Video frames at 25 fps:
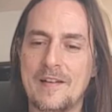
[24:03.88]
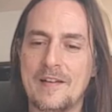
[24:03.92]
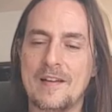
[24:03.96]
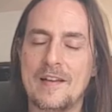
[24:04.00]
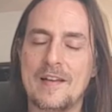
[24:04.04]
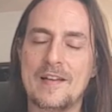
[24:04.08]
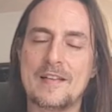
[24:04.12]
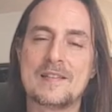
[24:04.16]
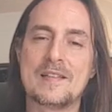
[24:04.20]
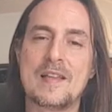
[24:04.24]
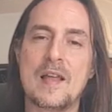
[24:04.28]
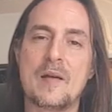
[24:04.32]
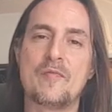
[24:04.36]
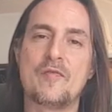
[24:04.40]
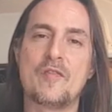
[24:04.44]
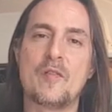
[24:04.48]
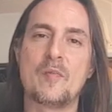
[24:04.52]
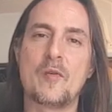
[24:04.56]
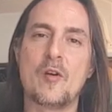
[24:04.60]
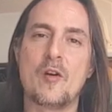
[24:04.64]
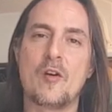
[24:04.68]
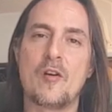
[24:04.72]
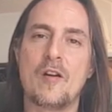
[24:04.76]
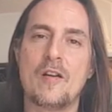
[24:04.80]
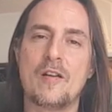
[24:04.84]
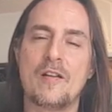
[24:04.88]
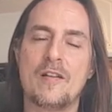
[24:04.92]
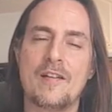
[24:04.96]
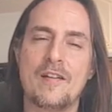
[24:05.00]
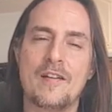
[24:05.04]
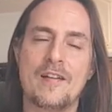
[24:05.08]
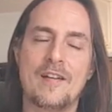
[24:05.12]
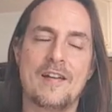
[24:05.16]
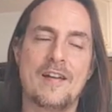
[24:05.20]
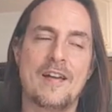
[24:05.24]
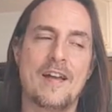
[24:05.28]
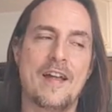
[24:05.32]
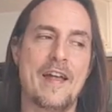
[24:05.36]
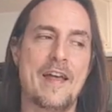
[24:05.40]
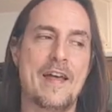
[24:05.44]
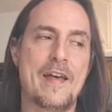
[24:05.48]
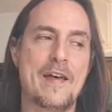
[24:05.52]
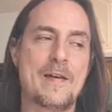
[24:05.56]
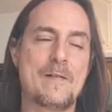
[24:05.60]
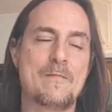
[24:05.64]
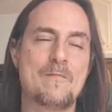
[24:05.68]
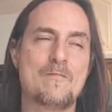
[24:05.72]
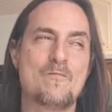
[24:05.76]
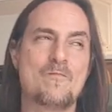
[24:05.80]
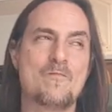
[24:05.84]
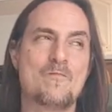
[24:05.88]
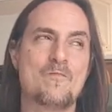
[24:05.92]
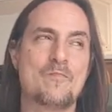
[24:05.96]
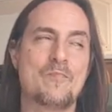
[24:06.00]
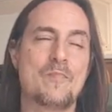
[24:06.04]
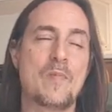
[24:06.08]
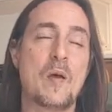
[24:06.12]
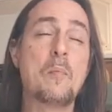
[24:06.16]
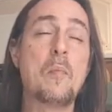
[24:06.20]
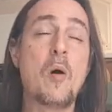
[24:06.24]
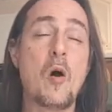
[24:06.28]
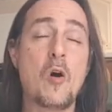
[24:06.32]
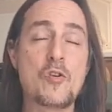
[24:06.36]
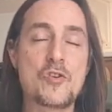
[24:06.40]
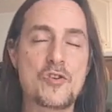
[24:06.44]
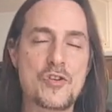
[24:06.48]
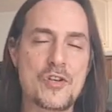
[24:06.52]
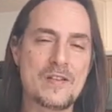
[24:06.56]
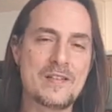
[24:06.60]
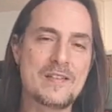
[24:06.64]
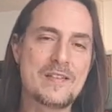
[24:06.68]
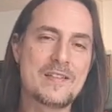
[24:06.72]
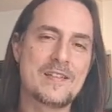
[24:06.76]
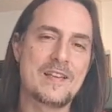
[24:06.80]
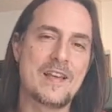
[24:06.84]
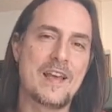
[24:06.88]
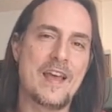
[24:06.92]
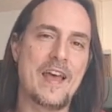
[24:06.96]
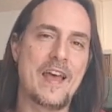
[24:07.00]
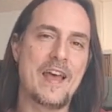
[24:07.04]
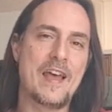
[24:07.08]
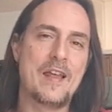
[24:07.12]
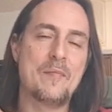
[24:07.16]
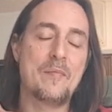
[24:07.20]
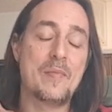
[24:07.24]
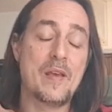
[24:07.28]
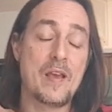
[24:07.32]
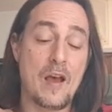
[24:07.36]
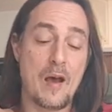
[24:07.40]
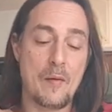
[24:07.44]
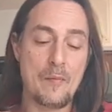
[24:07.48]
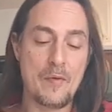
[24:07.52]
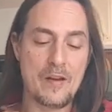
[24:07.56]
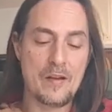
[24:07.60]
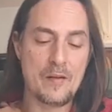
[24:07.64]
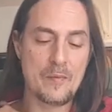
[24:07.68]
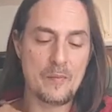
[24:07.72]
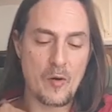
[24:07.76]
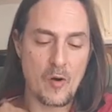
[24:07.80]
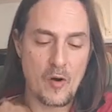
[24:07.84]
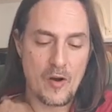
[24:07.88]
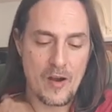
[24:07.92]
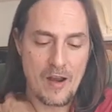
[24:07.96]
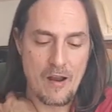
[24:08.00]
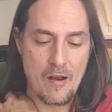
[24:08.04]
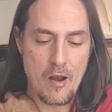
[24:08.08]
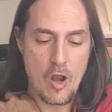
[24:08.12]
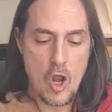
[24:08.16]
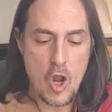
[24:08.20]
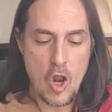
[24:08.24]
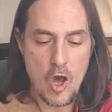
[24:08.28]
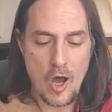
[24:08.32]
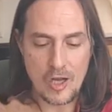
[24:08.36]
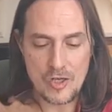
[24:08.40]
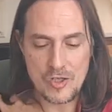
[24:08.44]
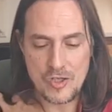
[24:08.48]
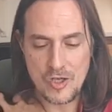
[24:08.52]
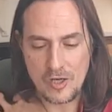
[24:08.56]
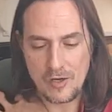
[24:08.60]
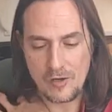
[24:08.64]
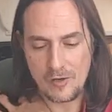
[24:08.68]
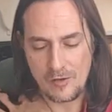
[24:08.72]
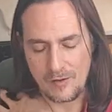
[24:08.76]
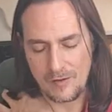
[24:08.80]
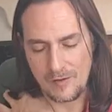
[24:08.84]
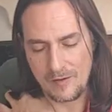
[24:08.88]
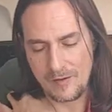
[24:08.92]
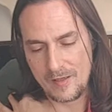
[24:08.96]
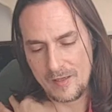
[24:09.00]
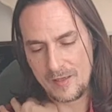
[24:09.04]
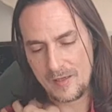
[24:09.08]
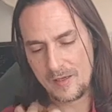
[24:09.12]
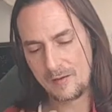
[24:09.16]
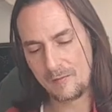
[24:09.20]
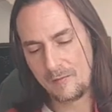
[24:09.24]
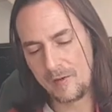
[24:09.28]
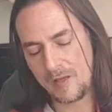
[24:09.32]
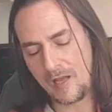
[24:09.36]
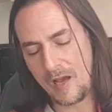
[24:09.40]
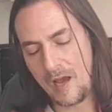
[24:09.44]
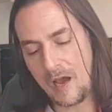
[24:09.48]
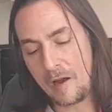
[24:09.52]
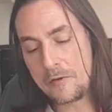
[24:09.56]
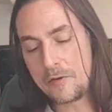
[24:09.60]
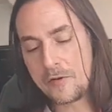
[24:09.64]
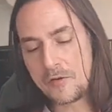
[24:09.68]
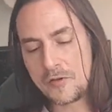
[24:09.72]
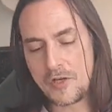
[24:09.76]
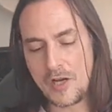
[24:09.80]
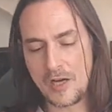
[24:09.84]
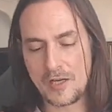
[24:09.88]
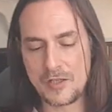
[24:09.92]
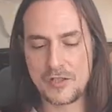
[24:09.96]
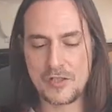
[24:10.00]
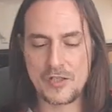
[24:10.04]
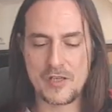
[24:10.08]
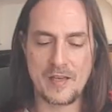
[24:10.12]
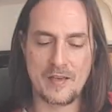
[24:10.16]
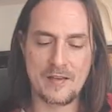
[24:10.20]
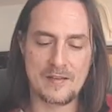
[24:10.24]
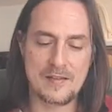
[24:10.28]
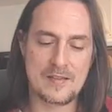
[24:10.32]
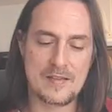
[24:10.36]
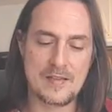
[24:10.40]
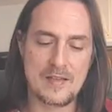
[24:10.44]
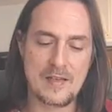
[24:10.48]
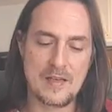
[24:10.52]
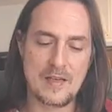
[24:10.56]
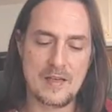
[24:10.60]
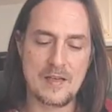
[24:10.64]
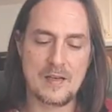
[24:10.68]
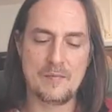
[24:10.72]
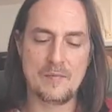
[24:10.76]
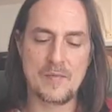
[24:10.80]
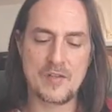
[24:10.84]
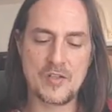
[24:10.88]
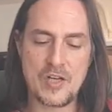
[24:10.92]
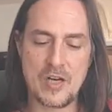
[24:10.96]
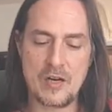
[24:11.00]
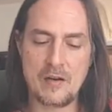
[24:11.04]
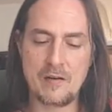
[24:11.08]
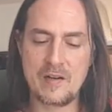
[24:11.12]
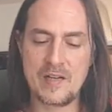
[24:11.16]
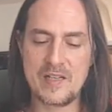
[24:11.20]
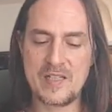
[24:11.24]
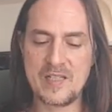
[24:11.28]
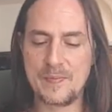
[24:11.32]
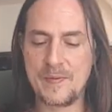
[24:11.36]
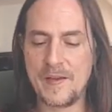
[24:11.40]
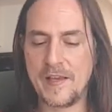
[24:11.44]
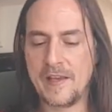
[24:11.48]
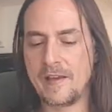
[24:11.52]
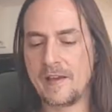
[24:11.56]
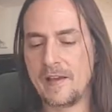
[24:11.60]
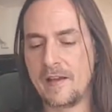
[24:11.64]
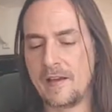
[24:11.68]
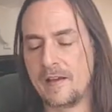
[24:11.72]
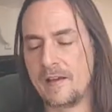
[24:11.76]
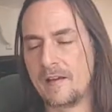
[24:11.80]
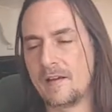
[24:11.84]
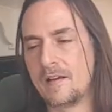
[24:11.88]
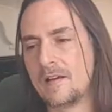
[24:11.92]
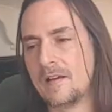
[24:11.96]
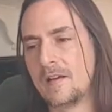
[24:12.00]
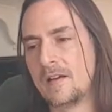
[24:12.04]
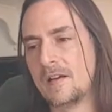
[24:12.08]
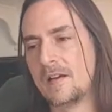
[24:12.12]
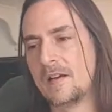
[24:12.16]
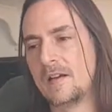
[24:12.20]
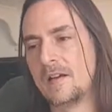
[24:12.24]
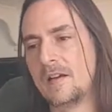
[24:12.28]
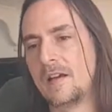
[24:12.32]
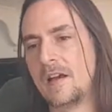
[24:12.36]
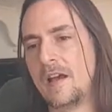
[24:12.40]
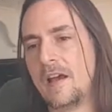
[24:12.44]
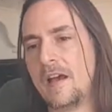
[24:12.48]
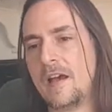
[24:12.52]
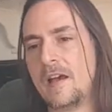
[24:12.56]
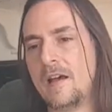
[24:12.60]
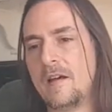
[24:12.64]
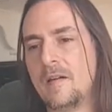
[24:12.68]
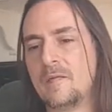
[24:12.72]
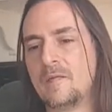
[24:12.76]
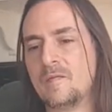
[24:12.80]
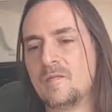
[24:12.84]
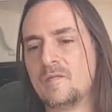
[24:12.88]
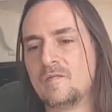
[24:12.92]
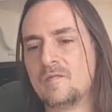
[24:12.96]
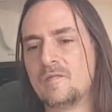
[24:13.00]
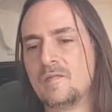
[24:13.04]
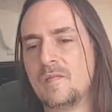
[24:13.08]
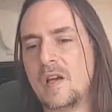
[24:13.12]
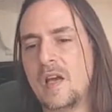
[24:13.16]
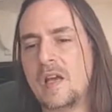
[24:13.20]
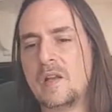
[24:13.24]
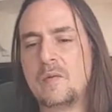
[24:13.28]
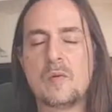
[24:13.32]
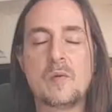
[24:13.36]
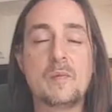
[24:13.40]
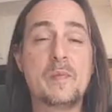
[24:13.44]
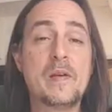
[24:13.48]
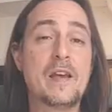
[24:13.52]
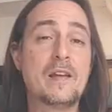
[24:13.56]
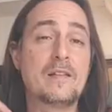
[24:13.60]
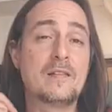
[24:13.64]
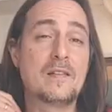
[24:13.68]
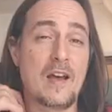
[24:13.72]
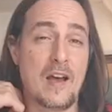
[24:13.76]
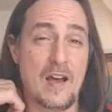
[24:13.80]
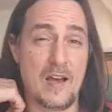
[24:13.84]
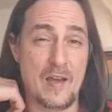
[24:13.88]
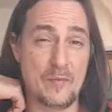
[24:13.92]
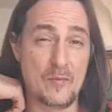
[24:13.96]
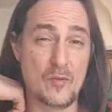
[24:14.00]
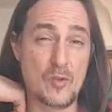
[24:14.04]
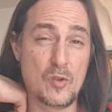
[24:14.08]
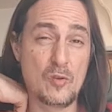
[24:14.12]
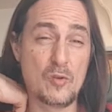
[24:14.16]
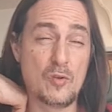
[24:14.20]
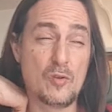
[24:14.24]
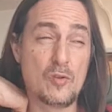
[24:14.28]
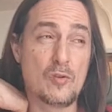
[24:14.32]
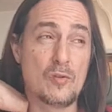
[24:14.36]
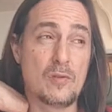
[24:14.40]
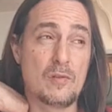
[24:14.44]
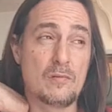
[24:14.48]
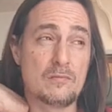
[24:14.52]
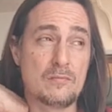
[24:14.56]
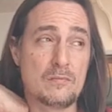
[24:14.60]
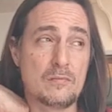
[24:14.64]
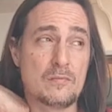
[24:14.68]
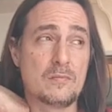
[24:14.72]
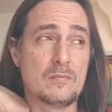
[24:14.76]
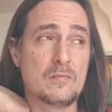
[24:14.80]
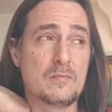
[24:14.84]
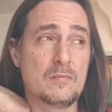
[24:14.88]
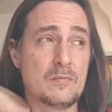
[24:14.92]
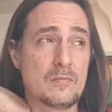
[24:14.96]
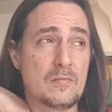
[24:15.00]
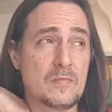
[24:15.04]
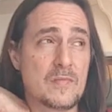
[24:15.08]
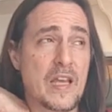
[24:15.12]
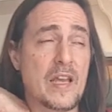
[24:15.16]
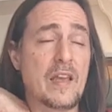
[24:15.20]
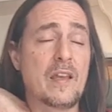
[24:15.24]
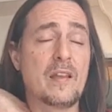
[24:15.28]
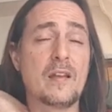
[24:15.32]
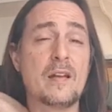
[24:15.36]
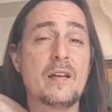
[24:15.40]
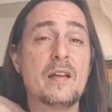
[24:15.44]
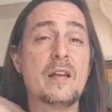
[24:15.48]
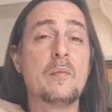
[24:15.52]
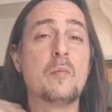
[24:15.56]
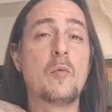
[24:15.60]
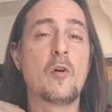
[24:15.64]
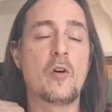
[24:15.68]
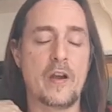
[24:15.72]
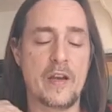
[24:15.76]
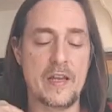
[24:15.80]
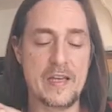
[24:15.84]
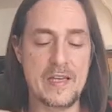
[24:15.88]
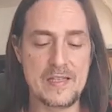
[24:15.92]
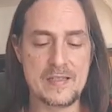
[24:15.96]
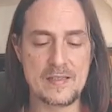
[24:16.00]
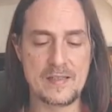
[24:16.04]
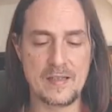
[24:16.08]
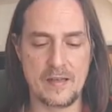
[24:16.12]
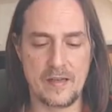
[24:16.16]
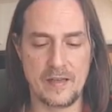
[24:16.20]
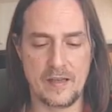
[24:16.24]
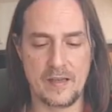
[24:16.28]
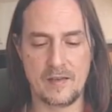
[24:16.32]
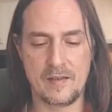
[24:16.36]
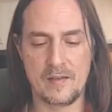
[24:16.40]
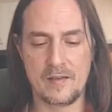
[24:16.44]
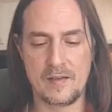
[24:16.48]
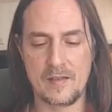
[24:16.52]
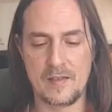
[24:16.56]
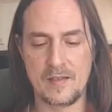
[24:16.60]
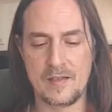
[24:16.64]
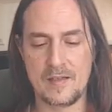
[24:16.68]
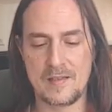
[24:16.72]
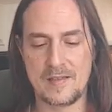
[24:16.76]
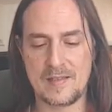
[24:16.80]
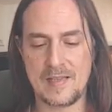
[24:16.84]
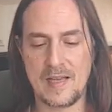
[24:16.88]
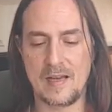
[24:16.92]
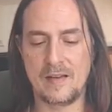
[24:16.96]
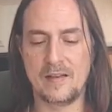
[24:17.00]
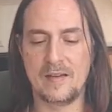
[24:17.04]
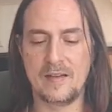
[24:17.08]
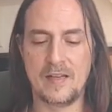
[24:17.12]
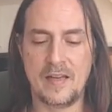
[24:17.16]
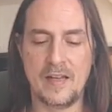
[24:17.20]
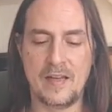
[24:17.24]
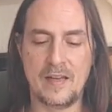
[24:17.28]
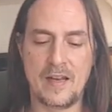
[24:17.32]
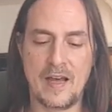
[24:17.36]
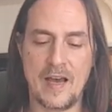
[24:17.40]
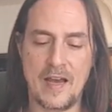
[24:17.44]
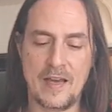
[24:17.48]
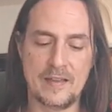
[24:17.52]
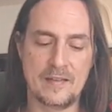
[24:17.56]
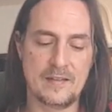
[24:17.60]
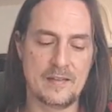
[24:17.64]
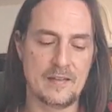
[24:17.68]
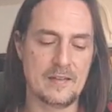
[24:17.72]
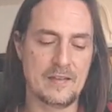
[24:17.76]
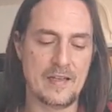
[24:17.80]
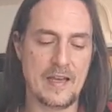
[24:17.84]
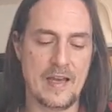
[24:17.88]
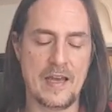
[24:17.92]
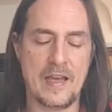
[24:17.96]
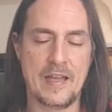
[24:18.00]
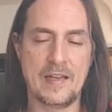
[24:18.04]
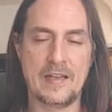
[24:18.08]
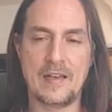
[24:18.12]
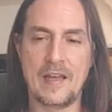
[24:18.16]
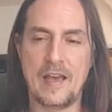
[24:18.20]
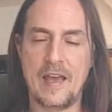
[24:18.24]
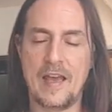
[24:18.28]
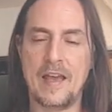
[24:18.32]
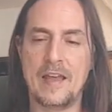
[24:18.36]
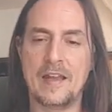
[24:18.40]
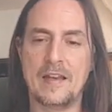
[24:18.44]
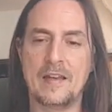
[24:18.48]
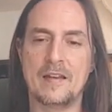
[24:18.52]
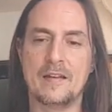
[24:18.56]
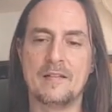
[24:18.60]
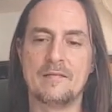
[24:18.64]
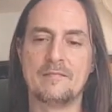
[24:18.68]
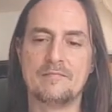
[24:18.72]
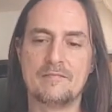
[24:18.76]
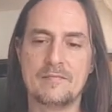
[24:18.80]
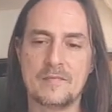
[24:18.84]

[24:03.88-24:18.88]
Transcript: a step from your um, emotions, and become a little more logical with how you judge things. But generally speaking, um, it would be a time to take it a little more easily Saturday night, and and